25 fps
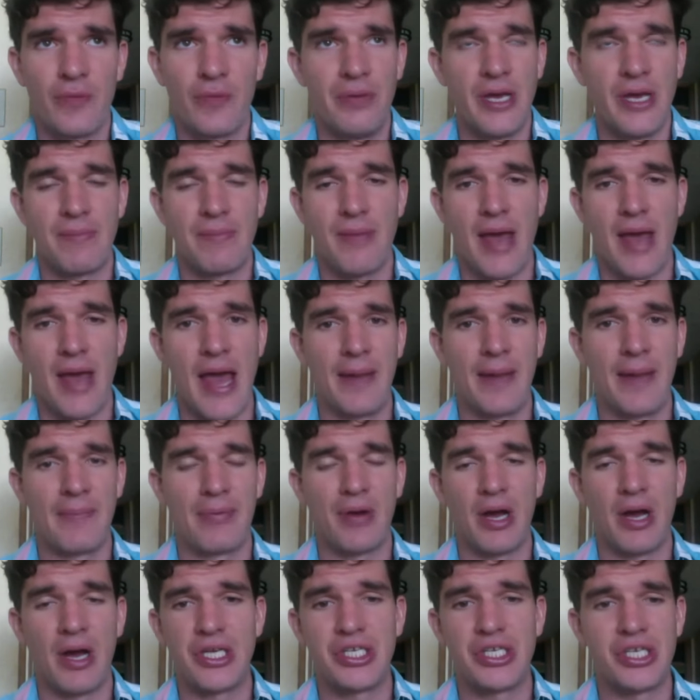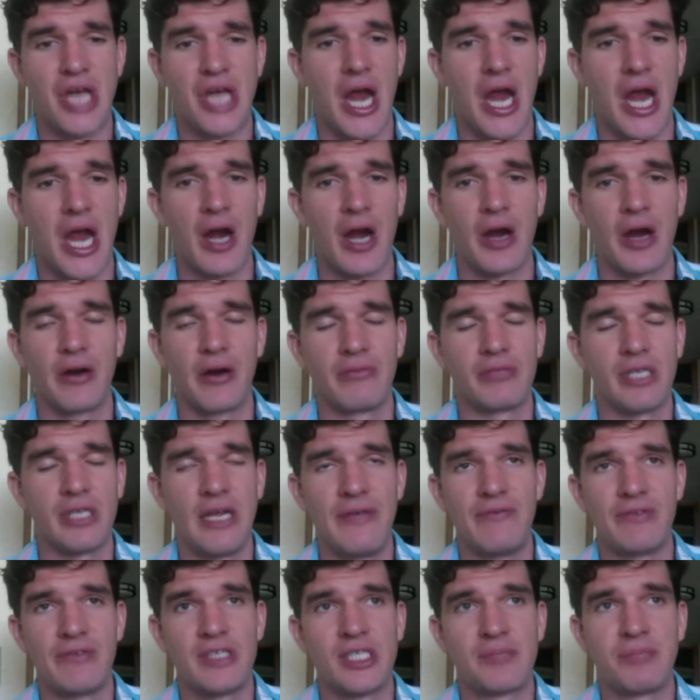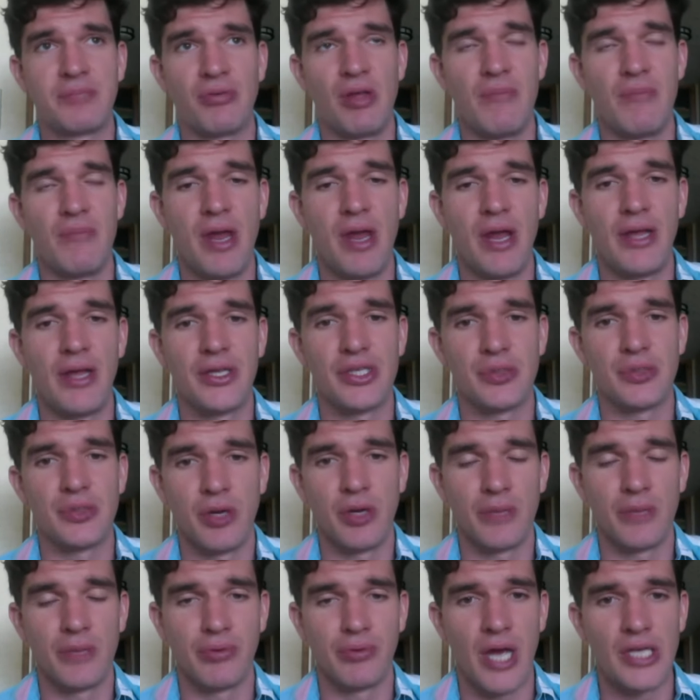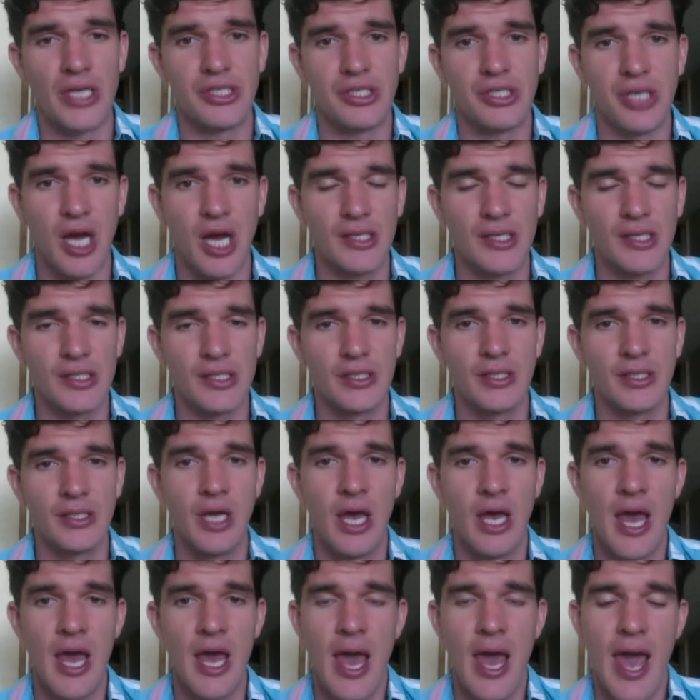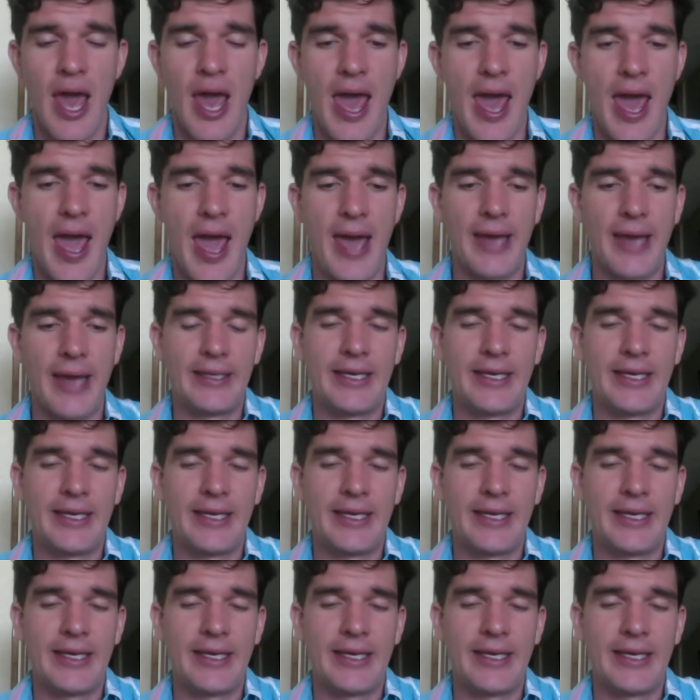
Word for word: big man and probably share even split minutes with Brice Johnson and